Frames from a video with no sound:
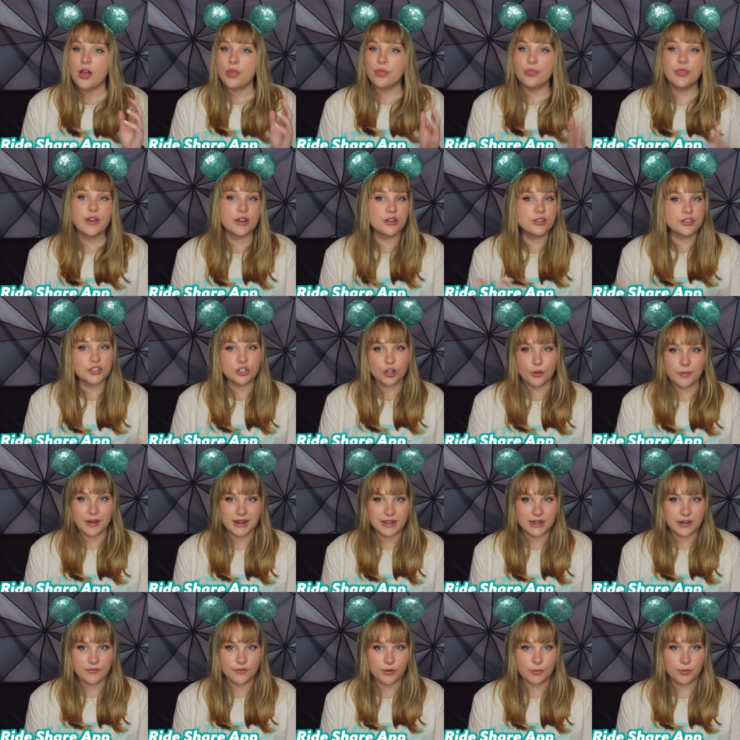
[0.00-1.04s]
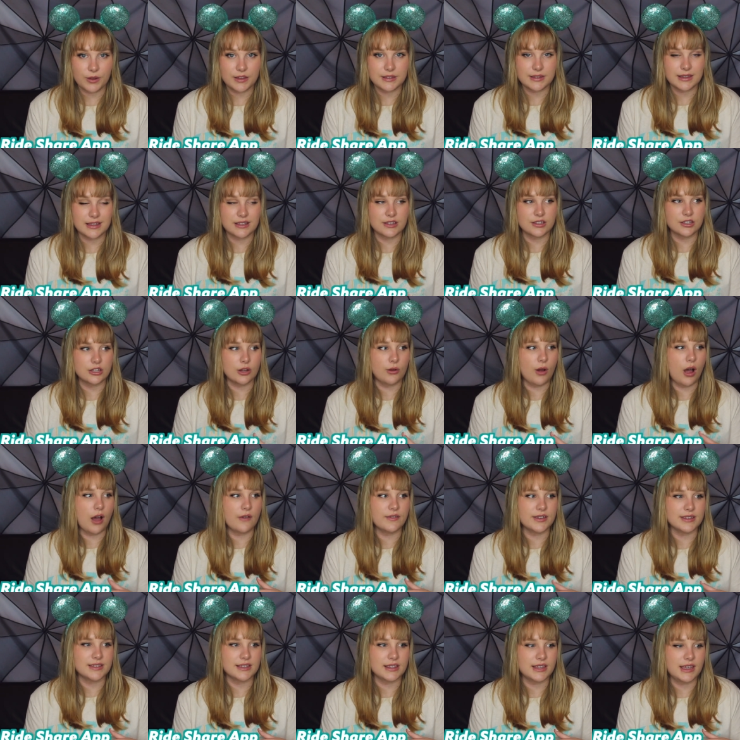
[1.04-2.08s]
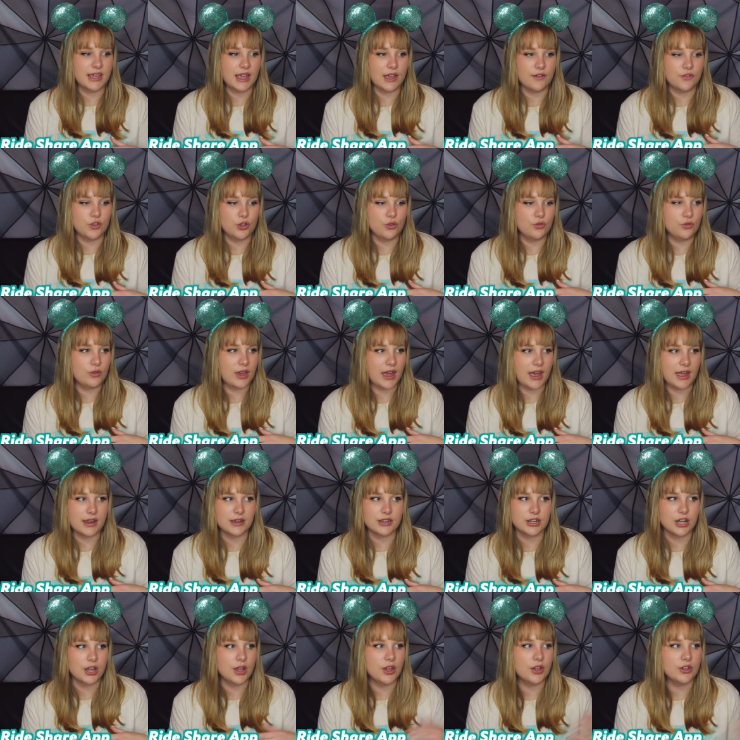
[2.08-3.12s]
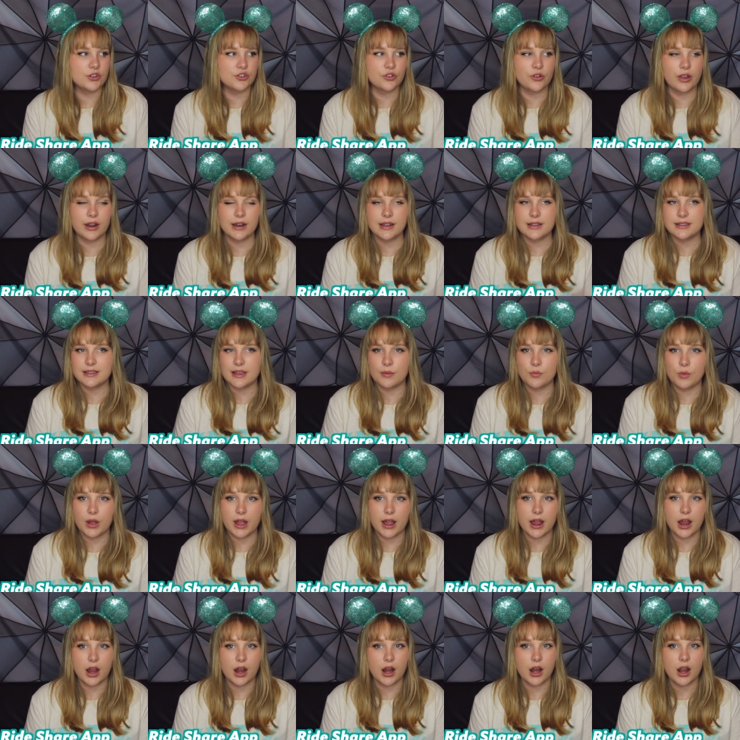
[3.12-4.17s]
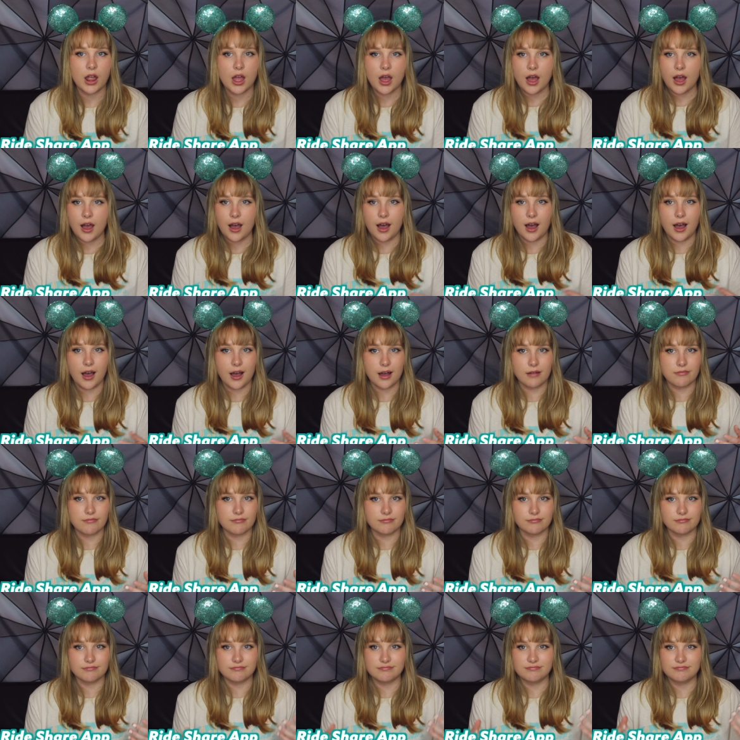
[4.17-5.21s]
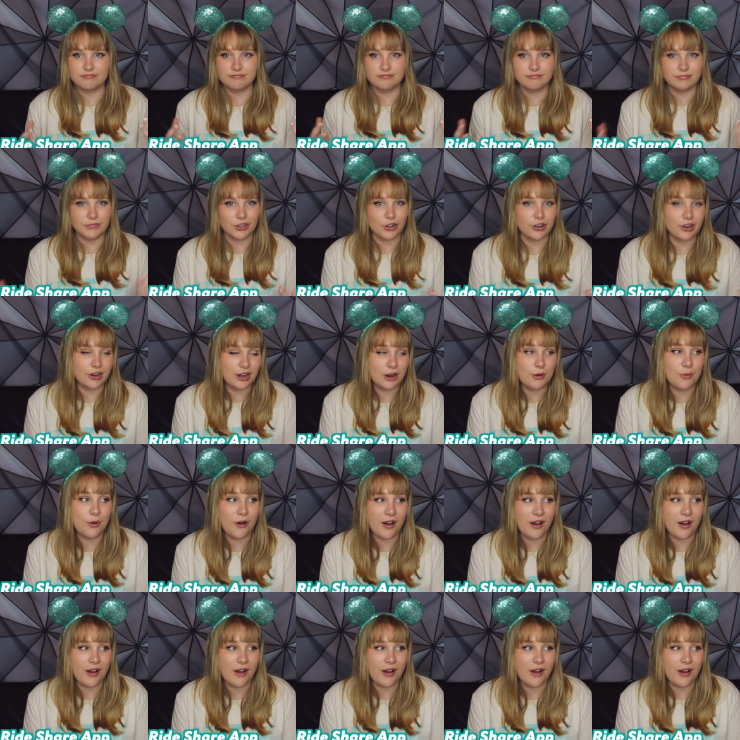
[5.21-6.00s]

There's so many different reasons, so obviously if you get stranded somewhere, um, you're gonna